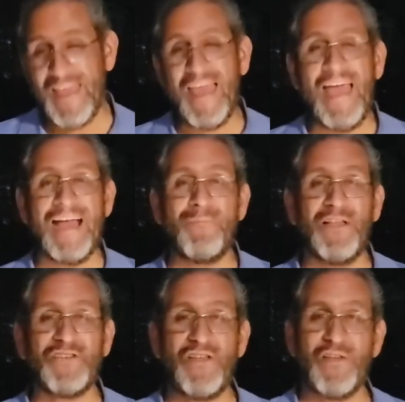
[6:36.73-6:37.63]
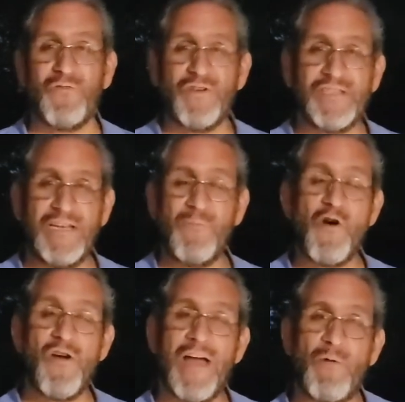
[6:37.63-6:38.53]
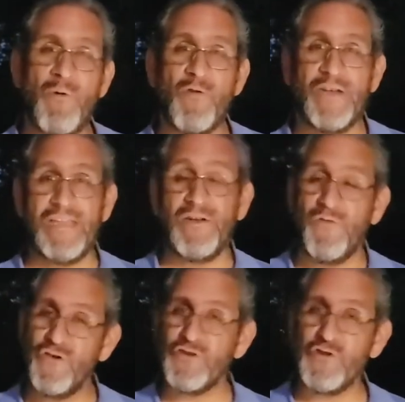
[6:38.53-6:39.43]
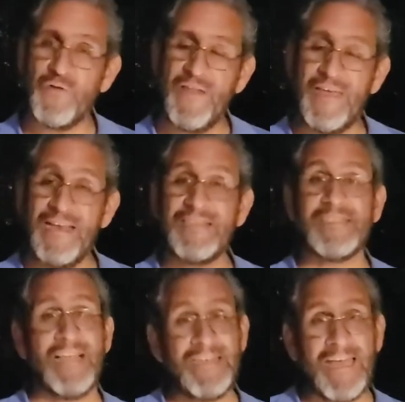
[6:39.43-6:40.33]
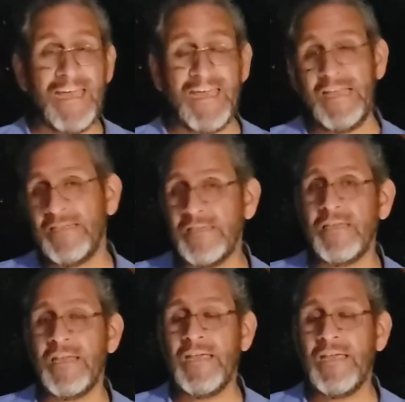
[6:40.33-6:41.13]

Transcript: God bless you. I look forward to seeing you tomorrow night, one more daily devotional, and then Sunday in